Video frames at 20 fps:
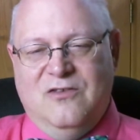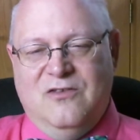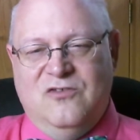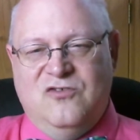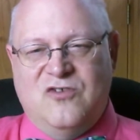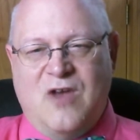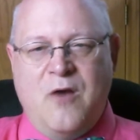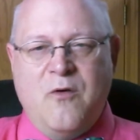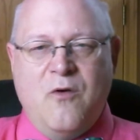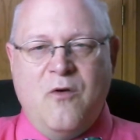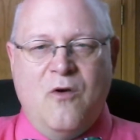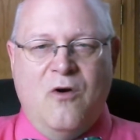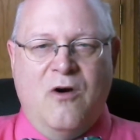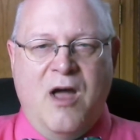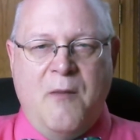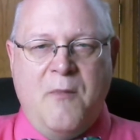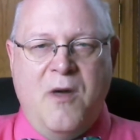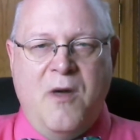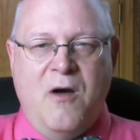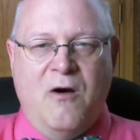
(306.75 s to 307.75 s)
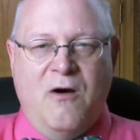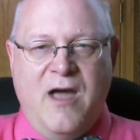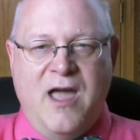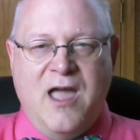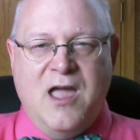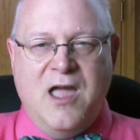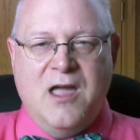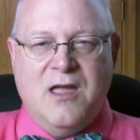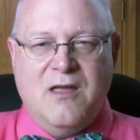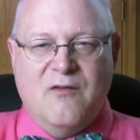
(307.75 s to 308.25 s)
general
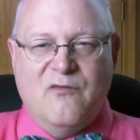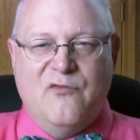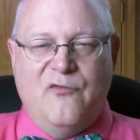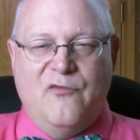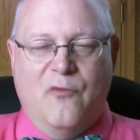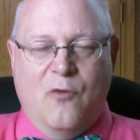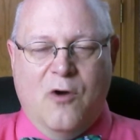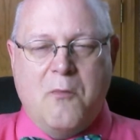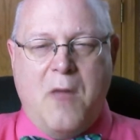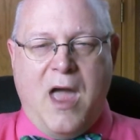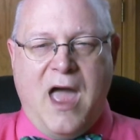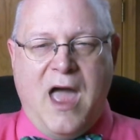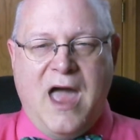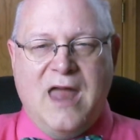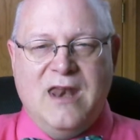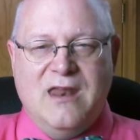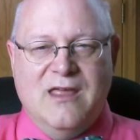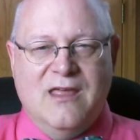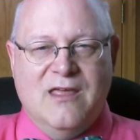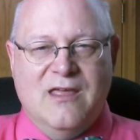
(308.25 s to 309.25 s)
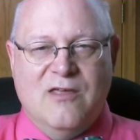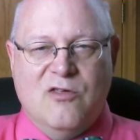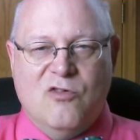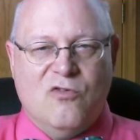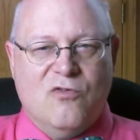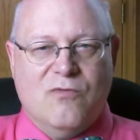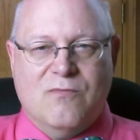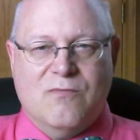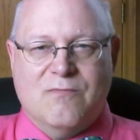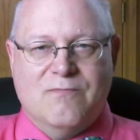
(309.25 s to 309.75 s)
MLA format
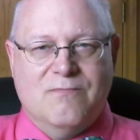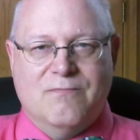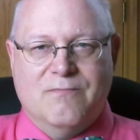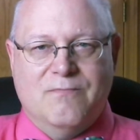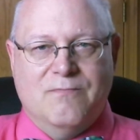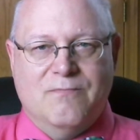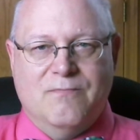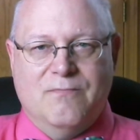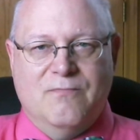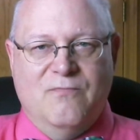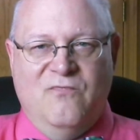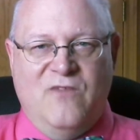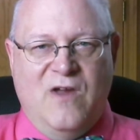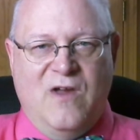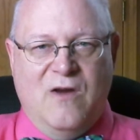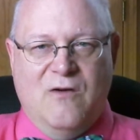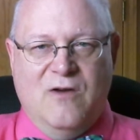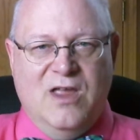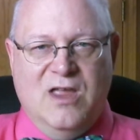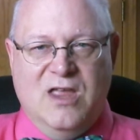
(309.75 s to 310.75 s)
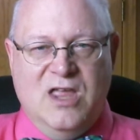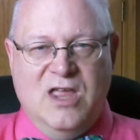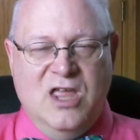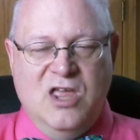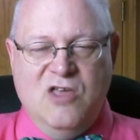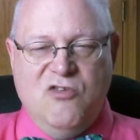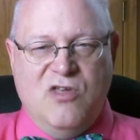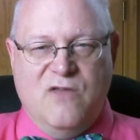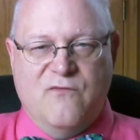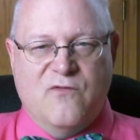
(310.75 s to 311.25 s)
is very
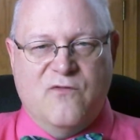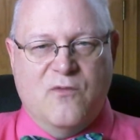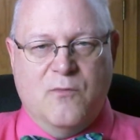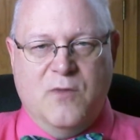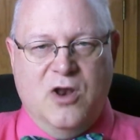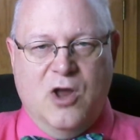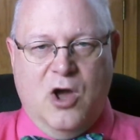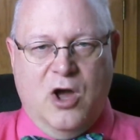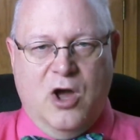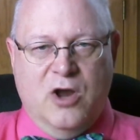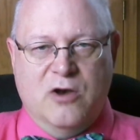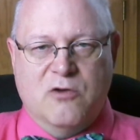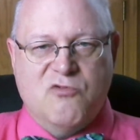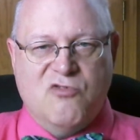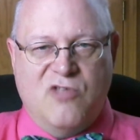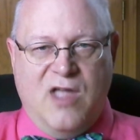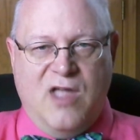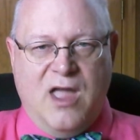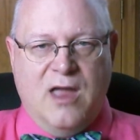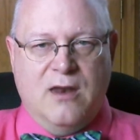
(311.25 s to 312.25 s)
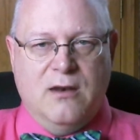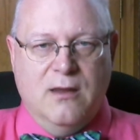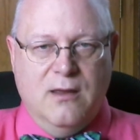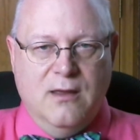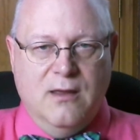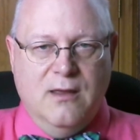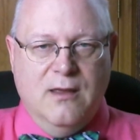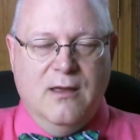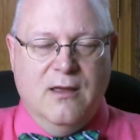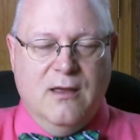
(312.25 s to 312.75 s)
easy for me to understand,
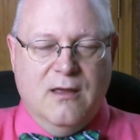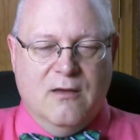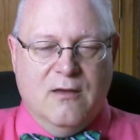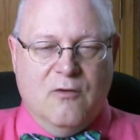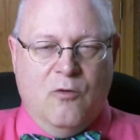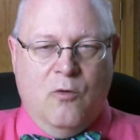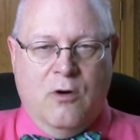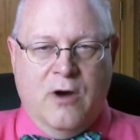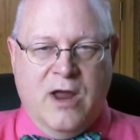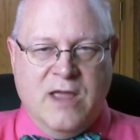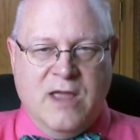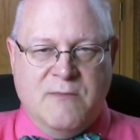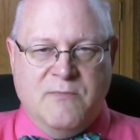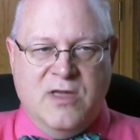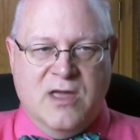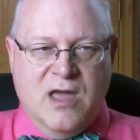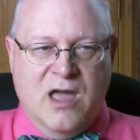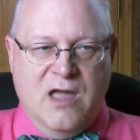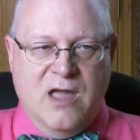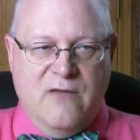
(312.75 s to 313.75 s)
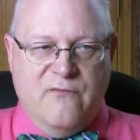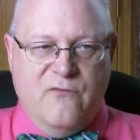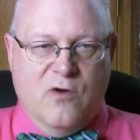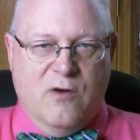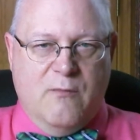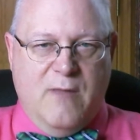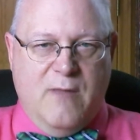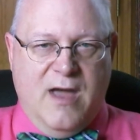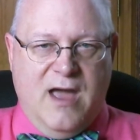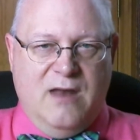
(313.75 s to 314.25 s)
or APA
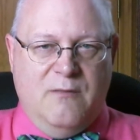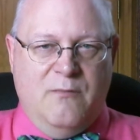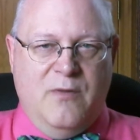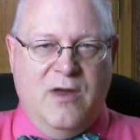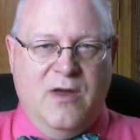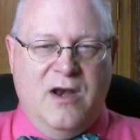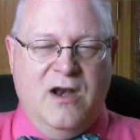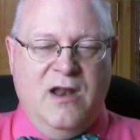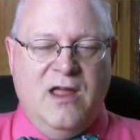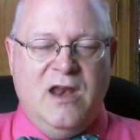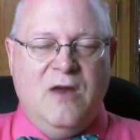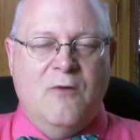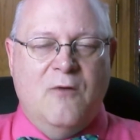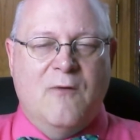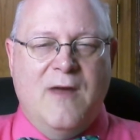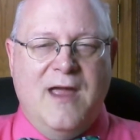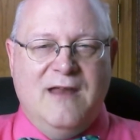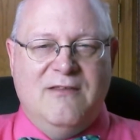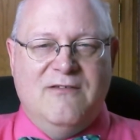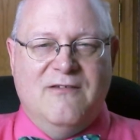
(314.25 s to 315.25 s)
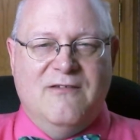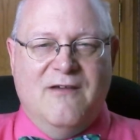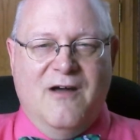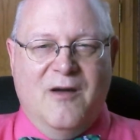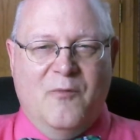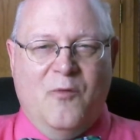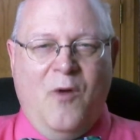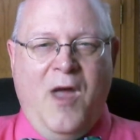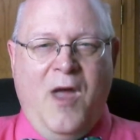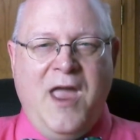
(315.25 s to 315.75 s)
format. But at any rate,
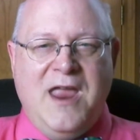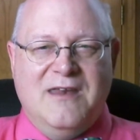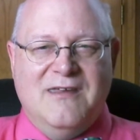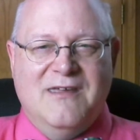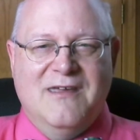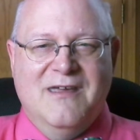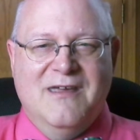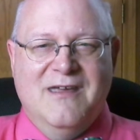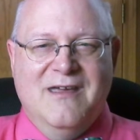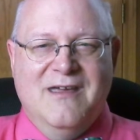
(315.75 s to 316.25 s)
write